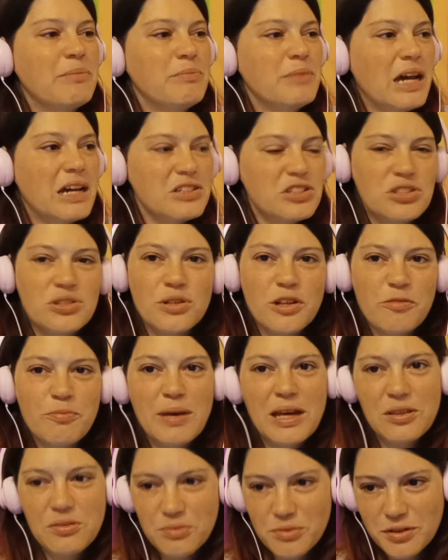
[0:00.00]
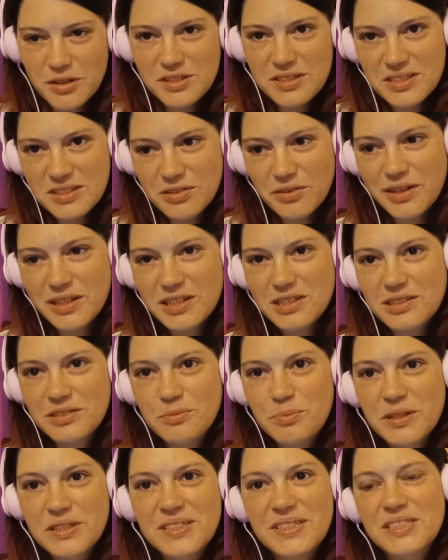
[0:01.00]
I'm not sure if Beth Royce is going
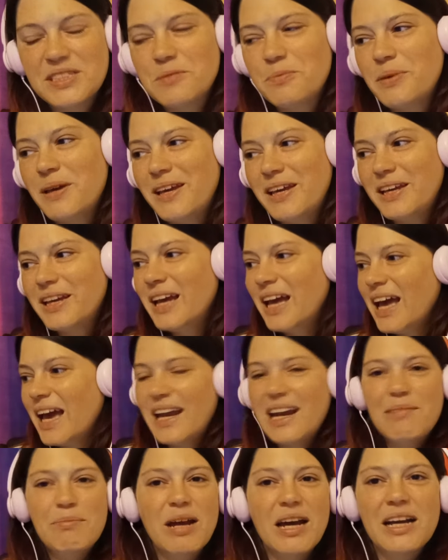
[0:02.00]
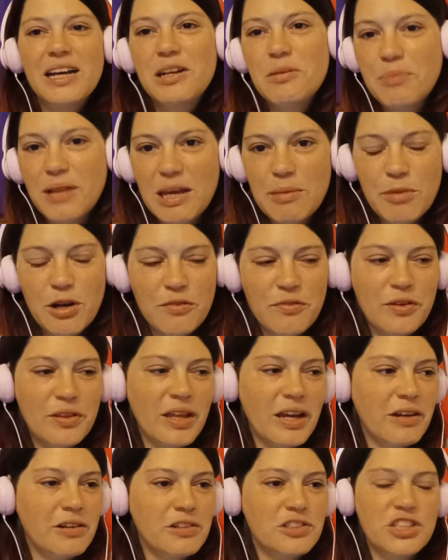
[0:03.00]
to participate. And I'm not going to blame her
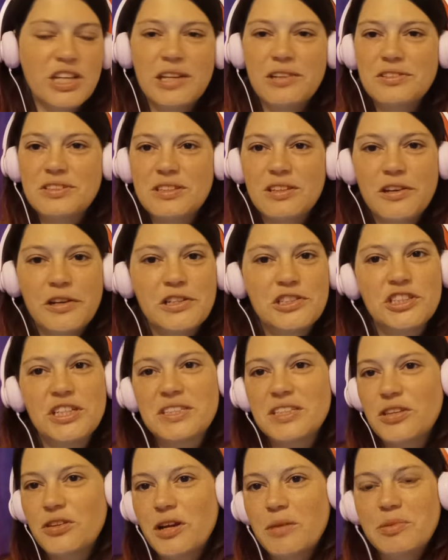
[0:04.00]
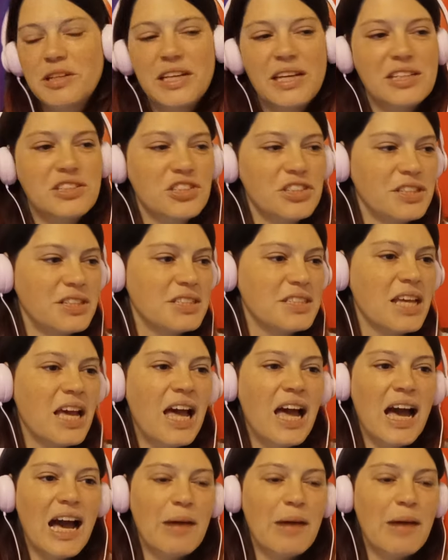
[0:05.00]
for that. Her channel's large. She has other obligations.